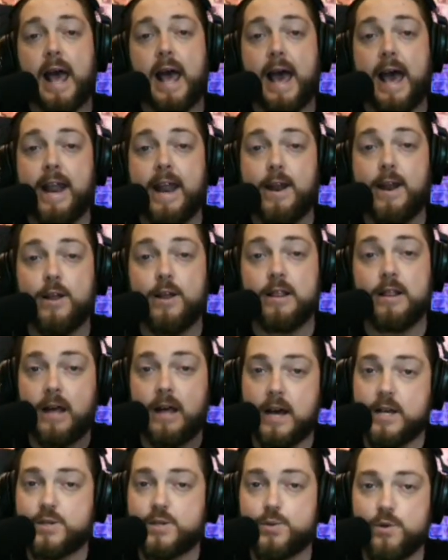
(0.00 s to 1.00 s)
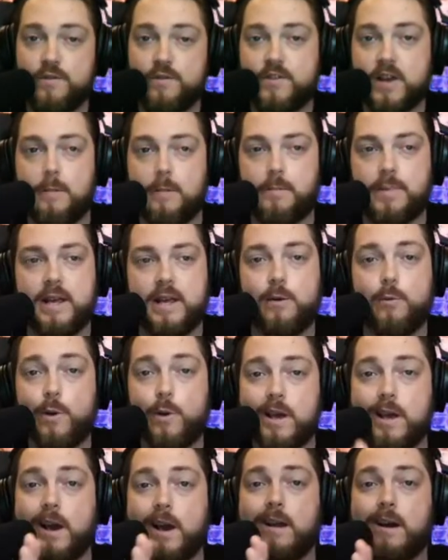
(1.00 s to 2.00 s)
at Lux Roof Company,
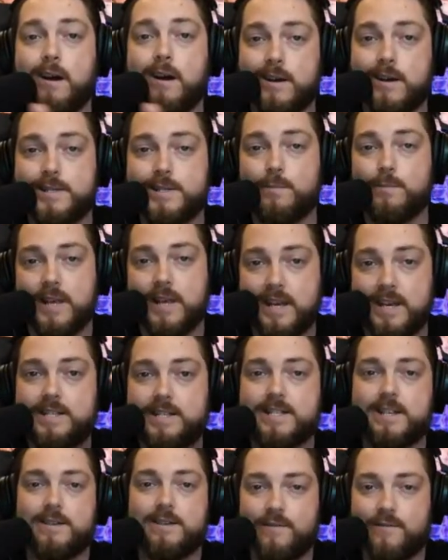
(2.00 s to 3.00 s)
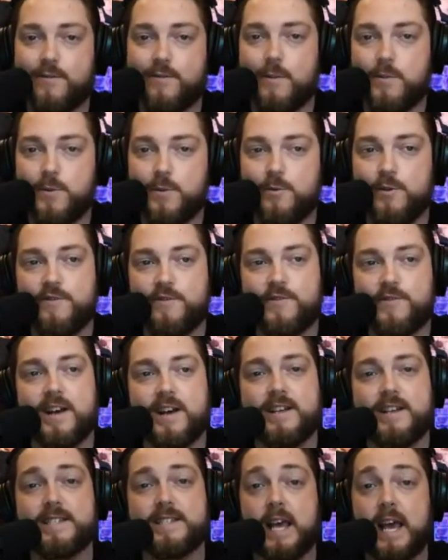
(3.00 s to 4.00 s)
we got awesome leads from the
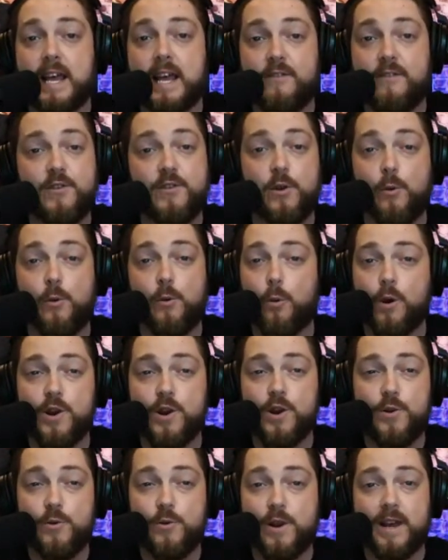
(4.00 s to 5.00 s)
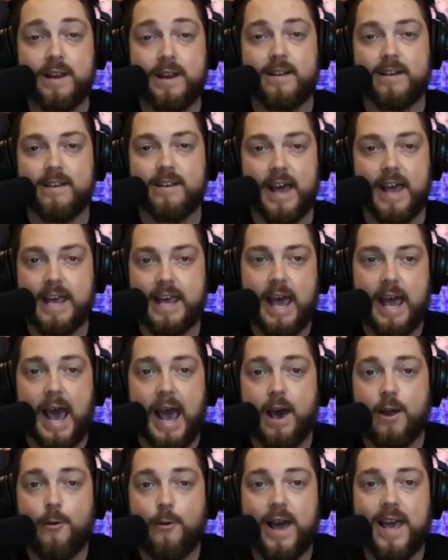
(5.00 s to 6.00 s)
ROOFNUTS. And if you're wondering, like,
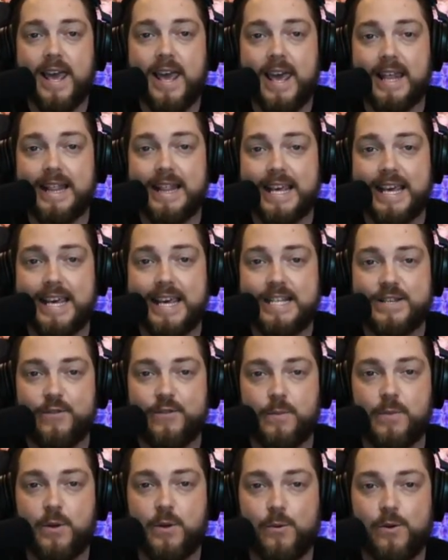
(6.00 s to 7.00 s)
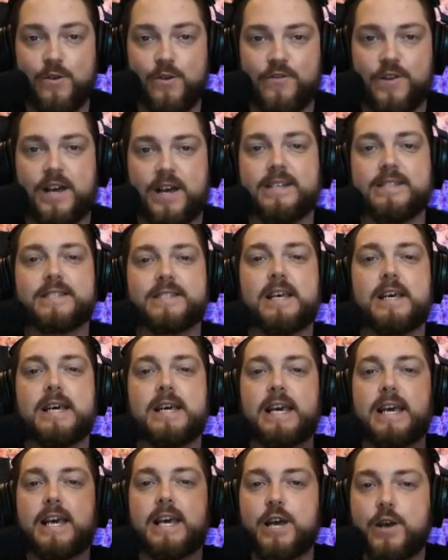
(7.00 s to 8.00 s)
how do I get leads from the ROOFNUTS?
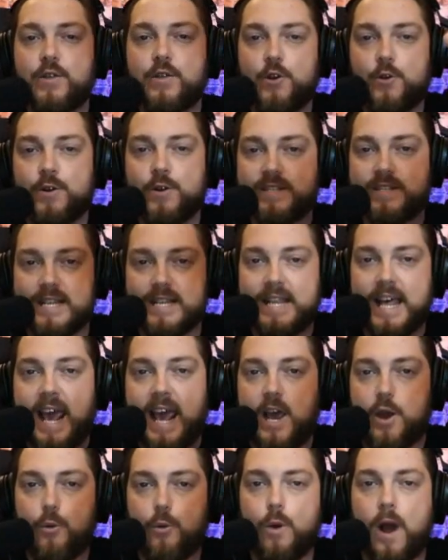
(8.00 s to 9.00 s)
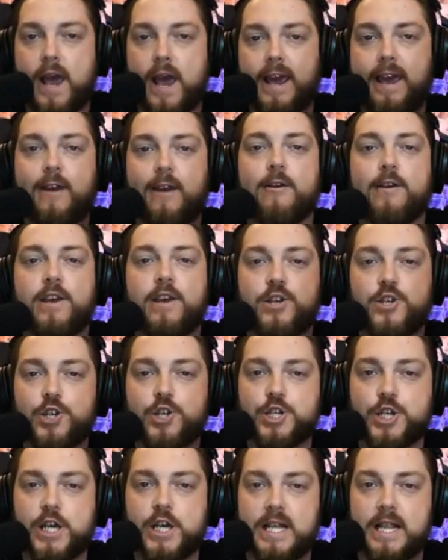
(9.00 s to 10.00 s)
There is a link right here. You
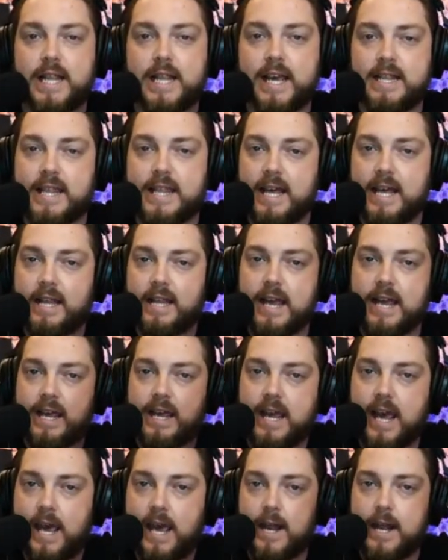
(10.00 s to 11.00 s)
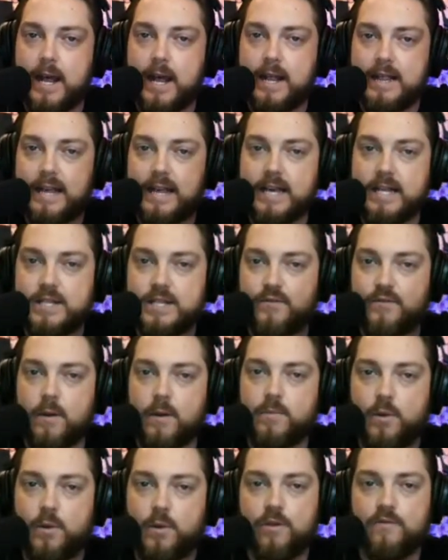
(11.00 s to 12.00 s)
just click that link, get leads
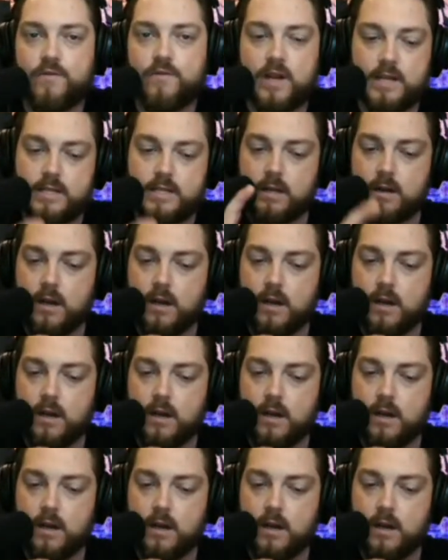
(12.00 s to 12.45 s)
from the ROOFNUTS,